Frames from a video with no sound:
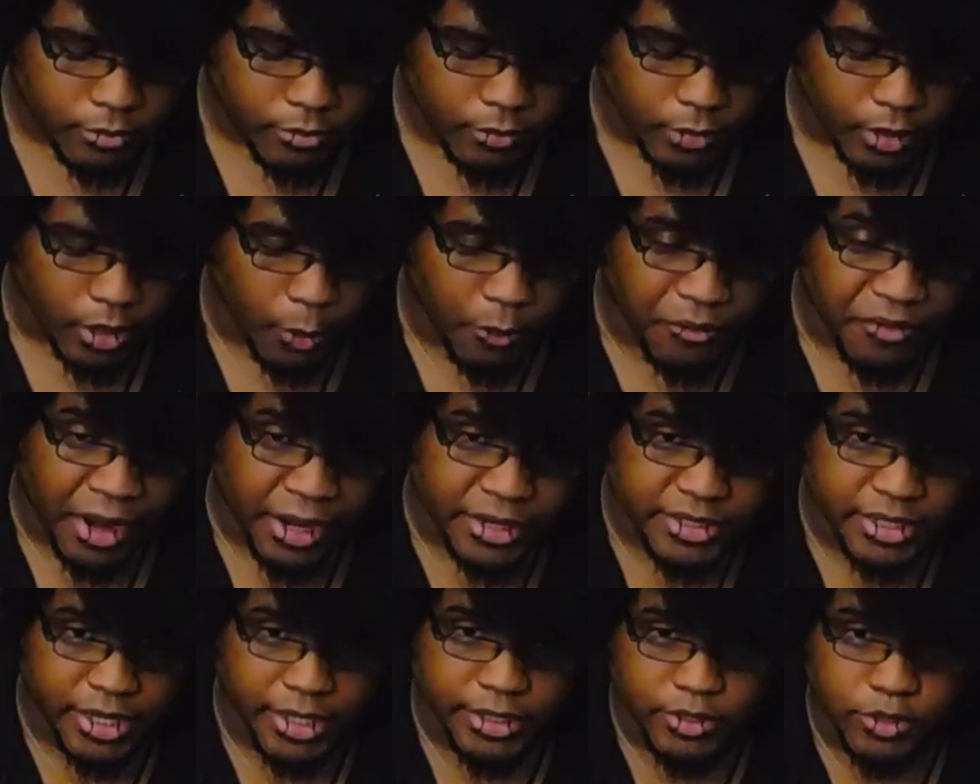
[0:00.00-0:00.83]
However,
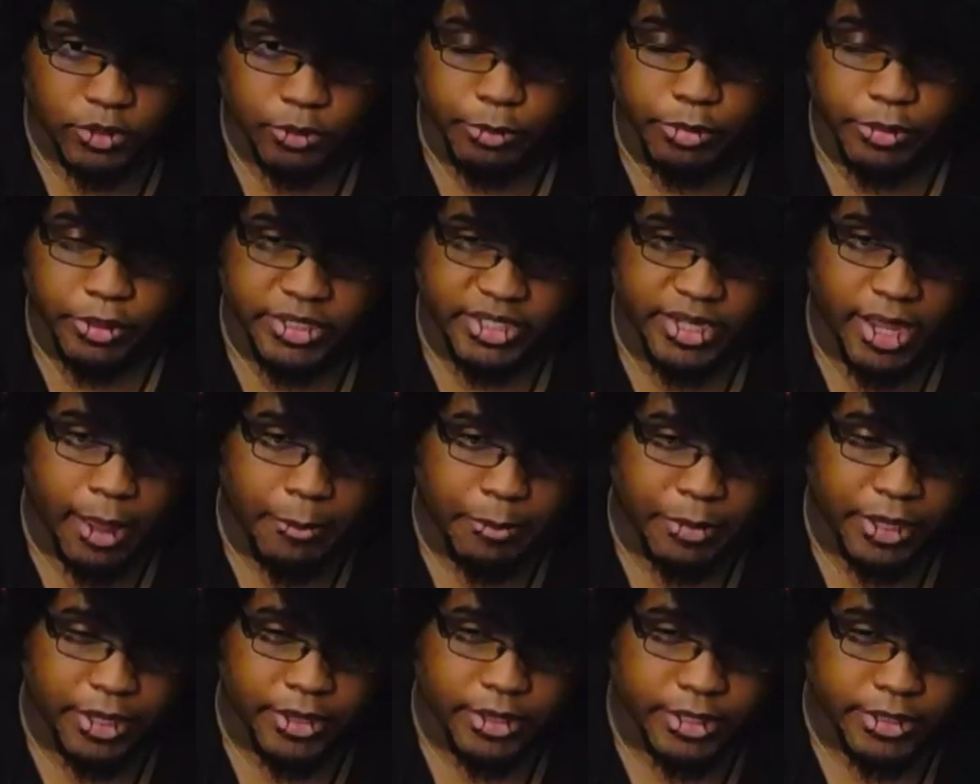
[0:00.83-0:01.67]
not to get super
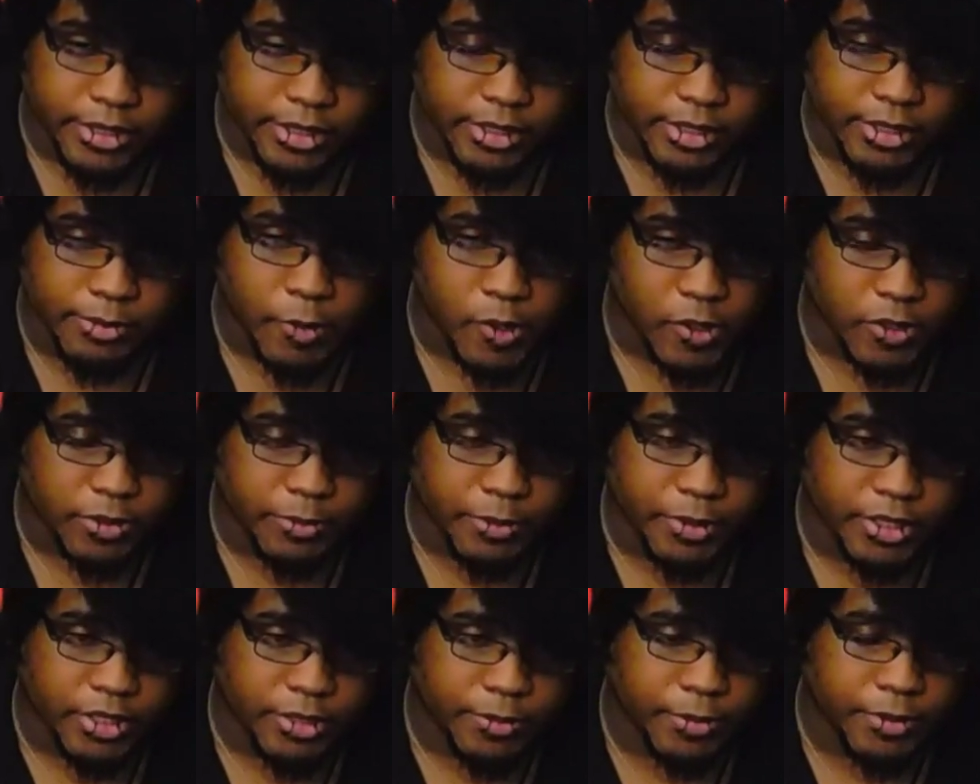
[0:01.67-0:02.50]
sappy, and this is to
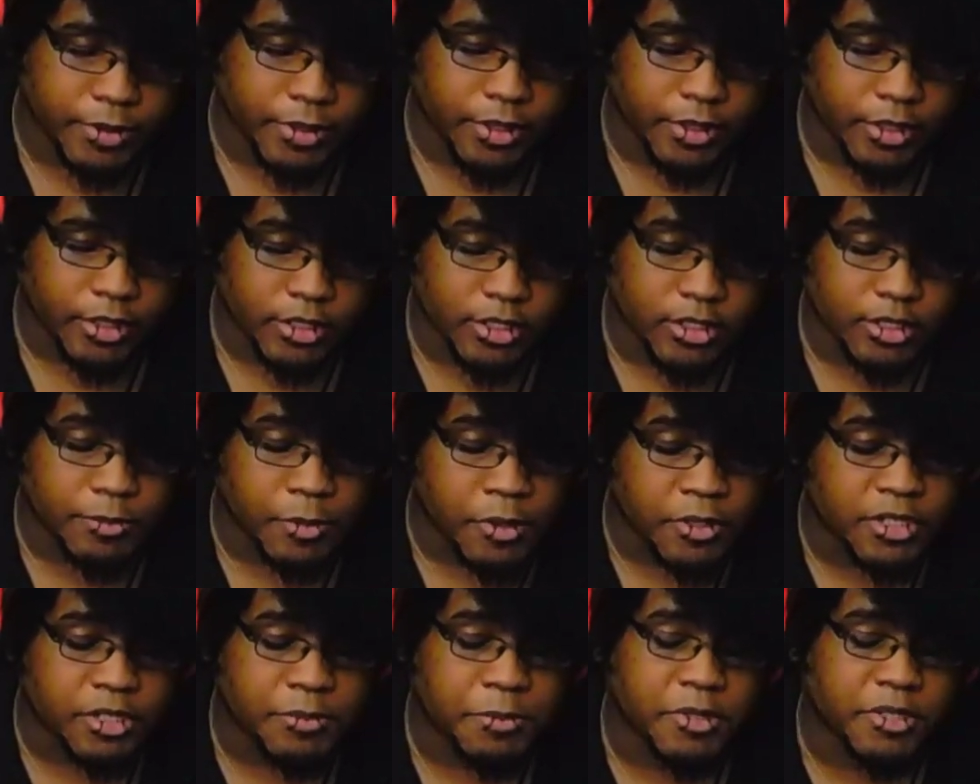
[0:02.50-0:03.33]
be, or this is
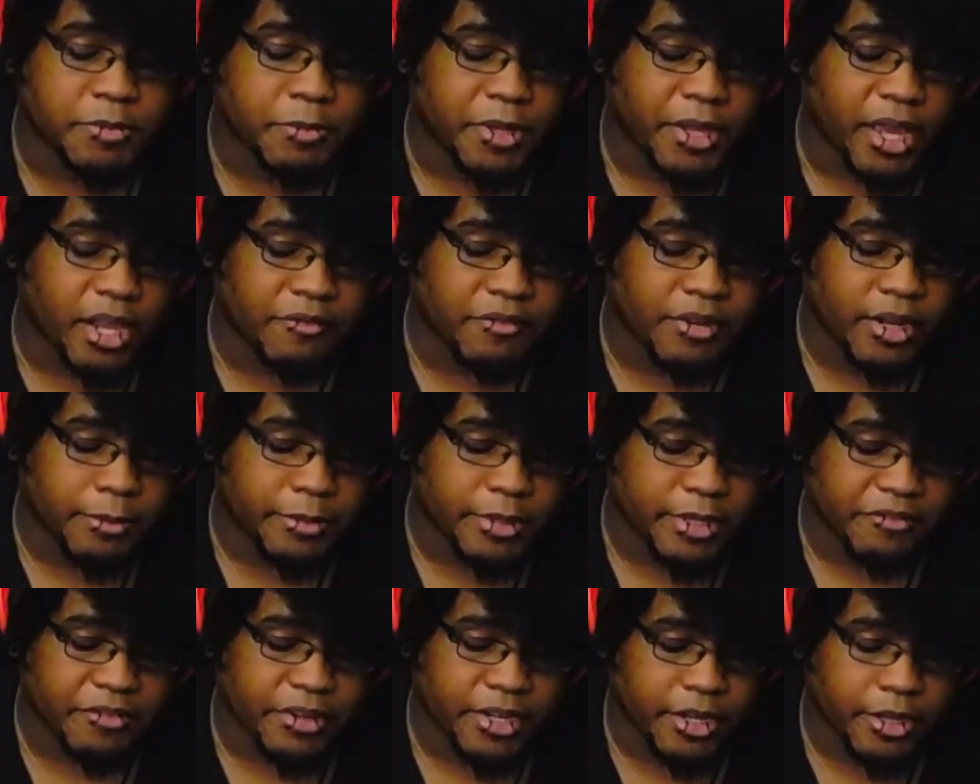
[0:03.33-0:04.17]
mostly supposed to be kind of an
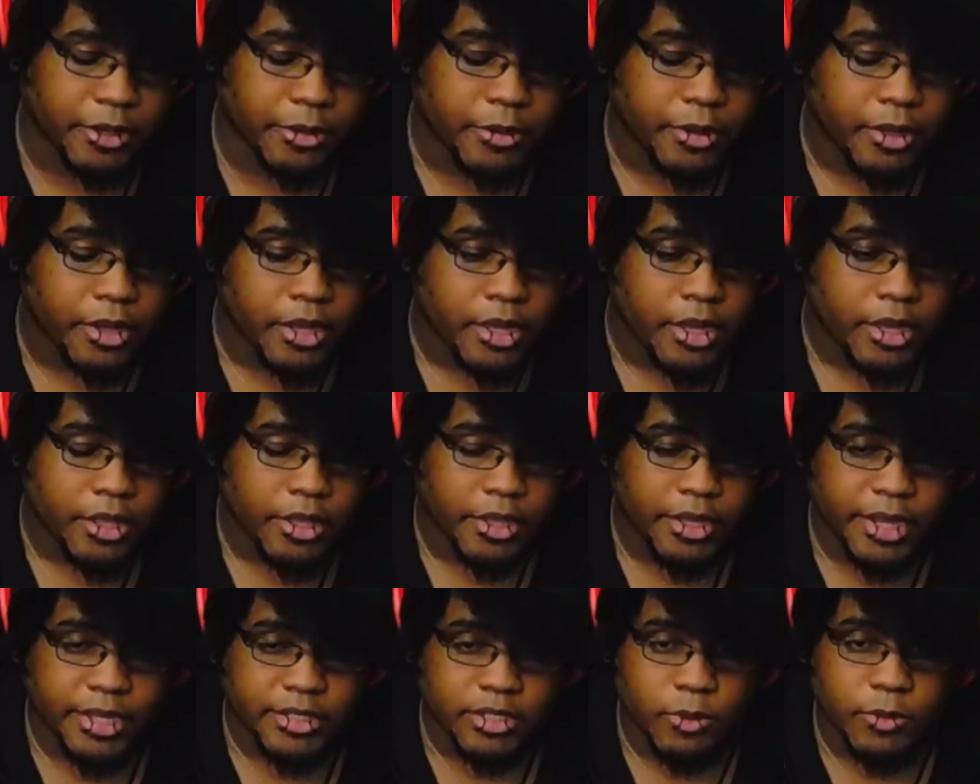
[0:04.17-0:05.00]
update video. Let
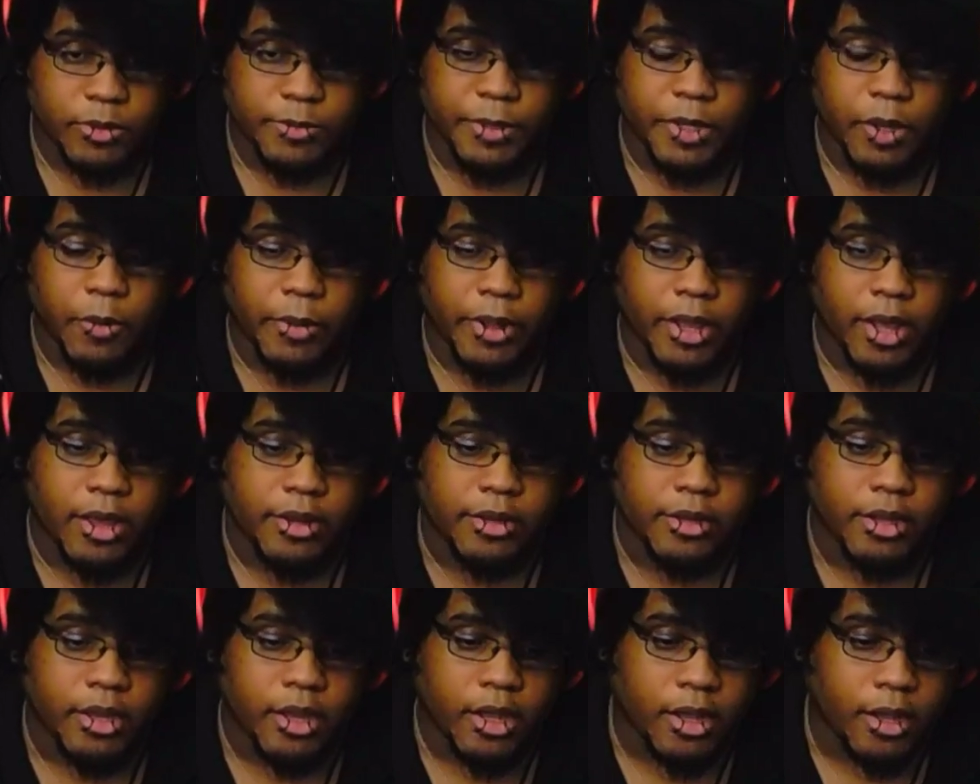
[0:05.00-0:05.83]
you guys know what's been going
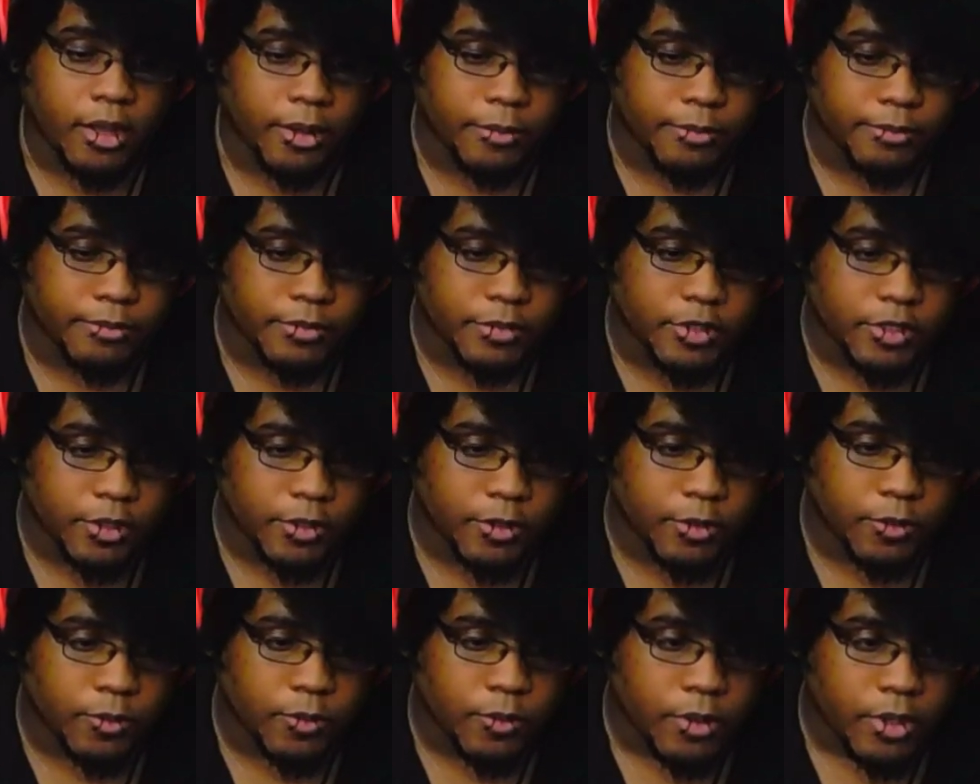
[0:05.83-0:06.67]
on. Um,
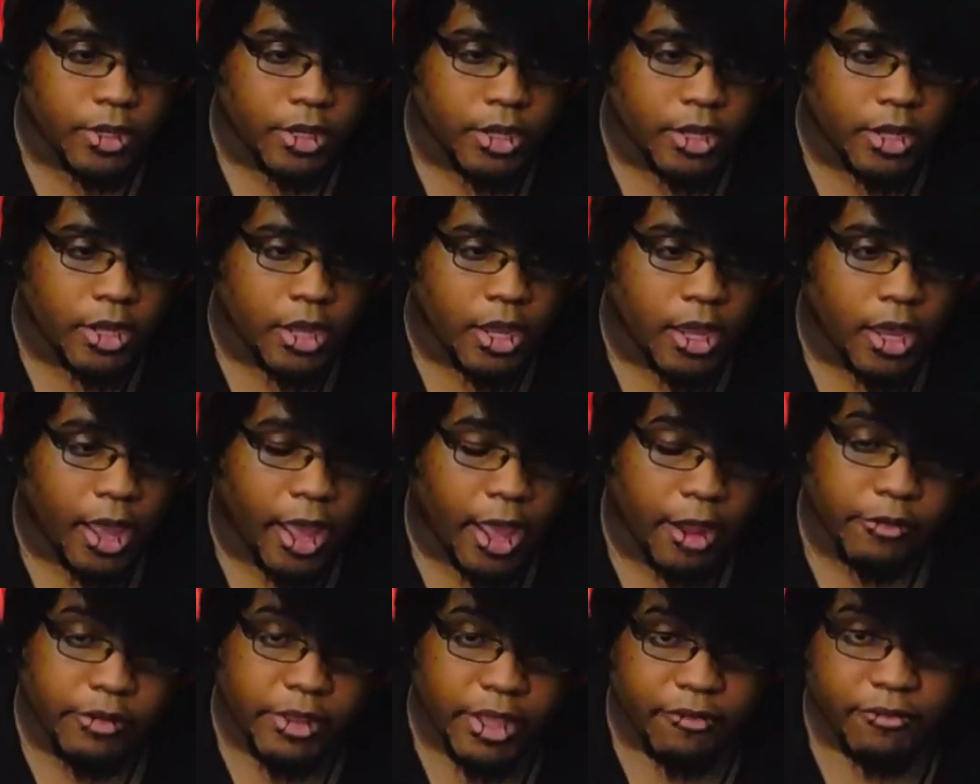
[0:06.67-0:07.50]
so
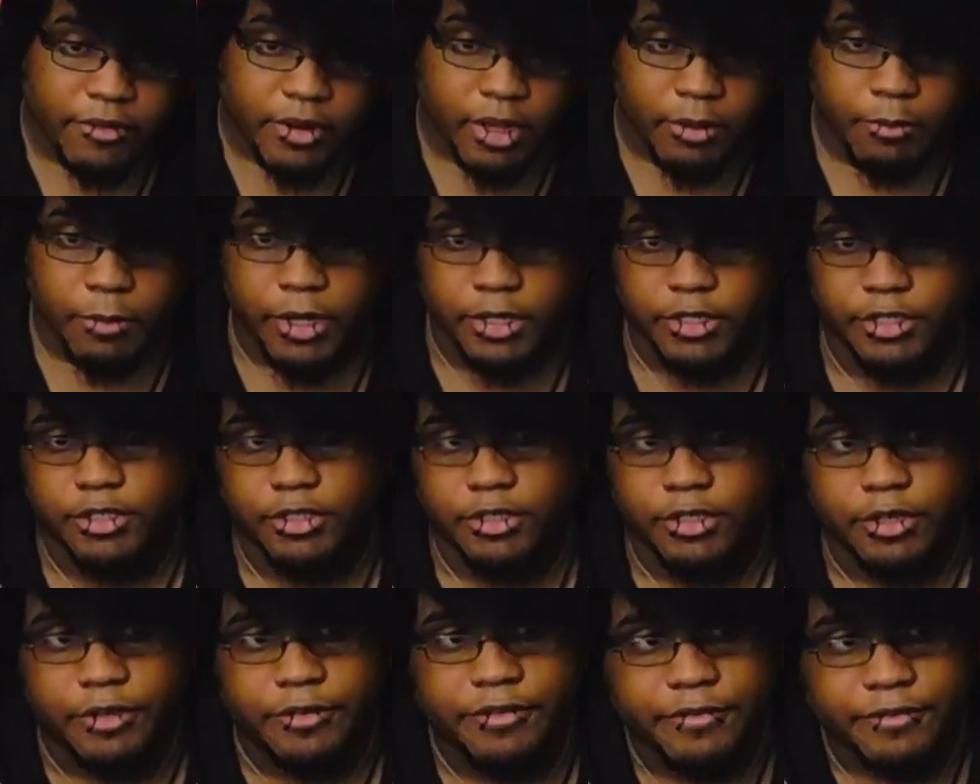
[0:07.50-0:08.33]
I really haven't done much
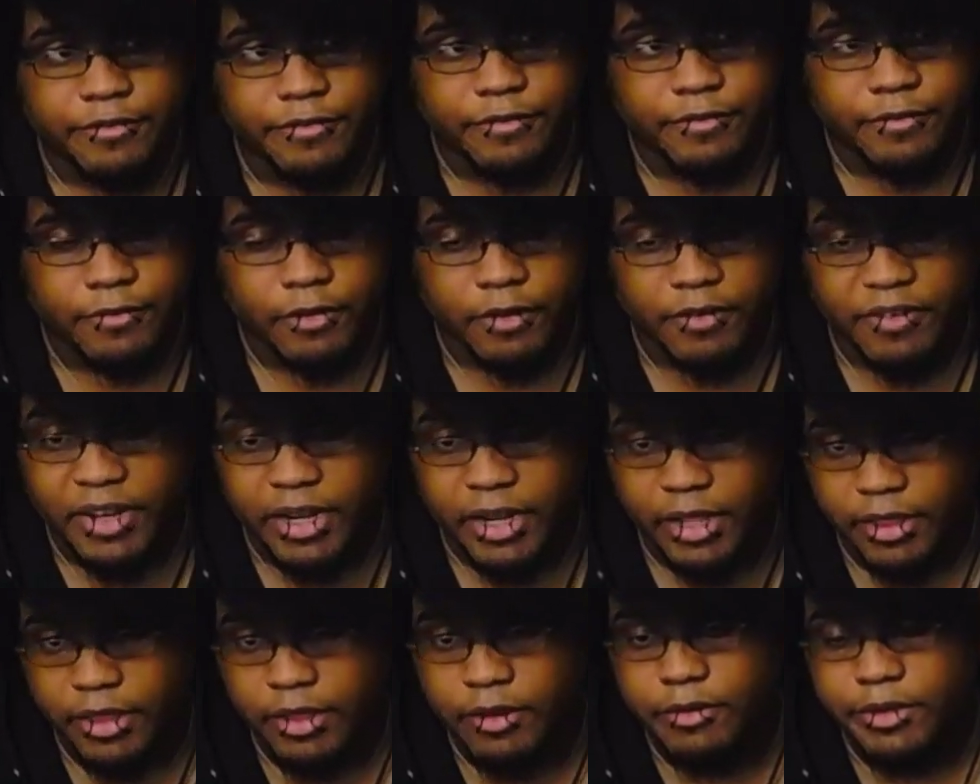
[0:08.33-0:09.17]
of of
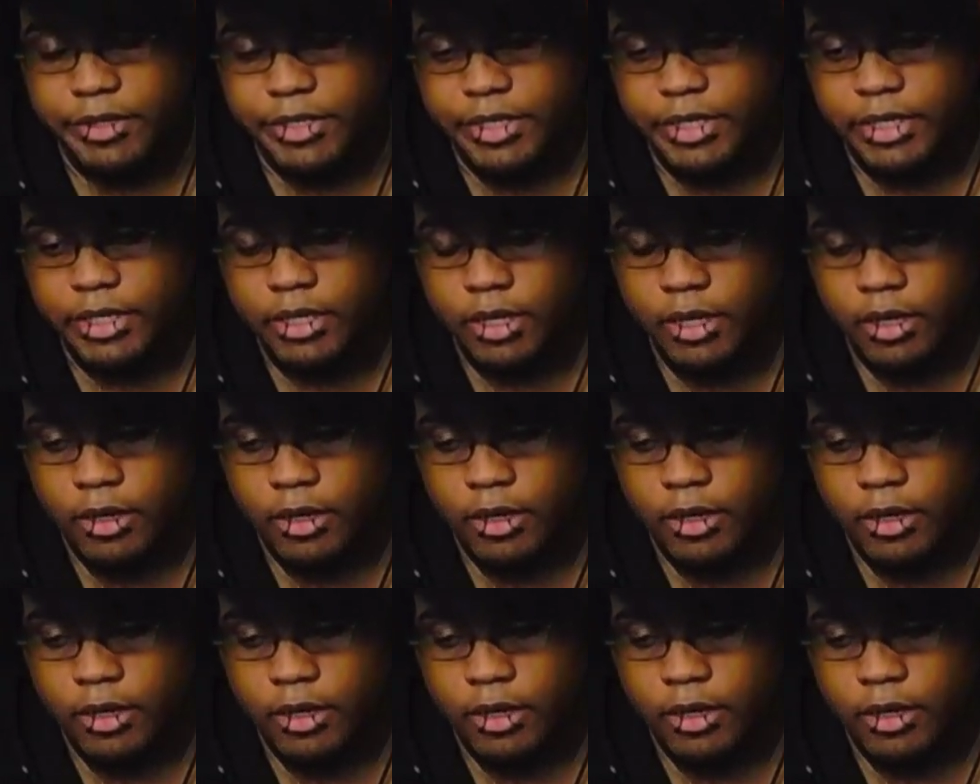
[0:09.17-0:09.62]
anything really.